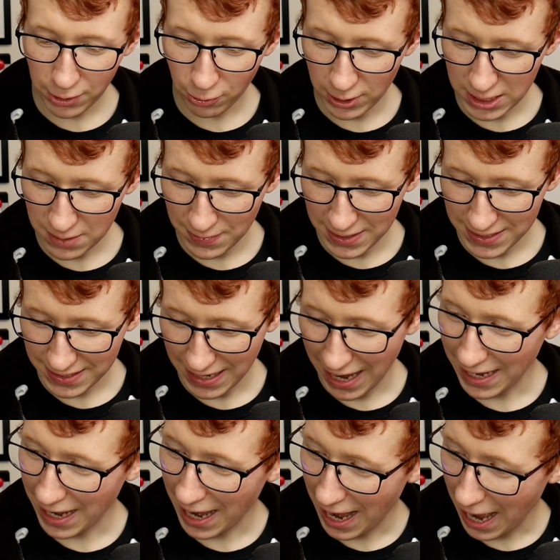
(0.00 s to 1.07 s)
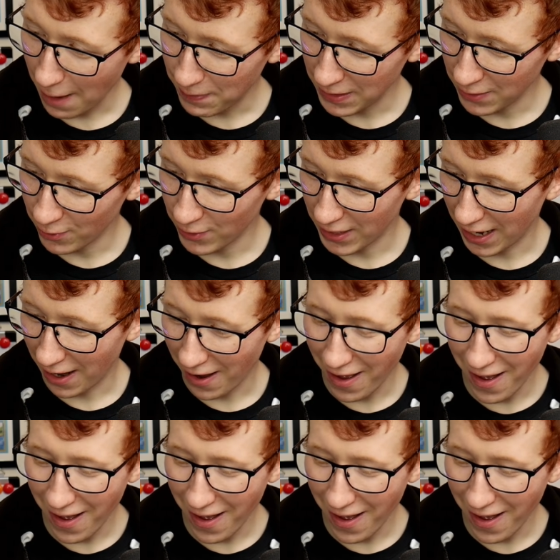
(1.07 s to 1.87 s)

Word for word: Christmas and a Happy New Year.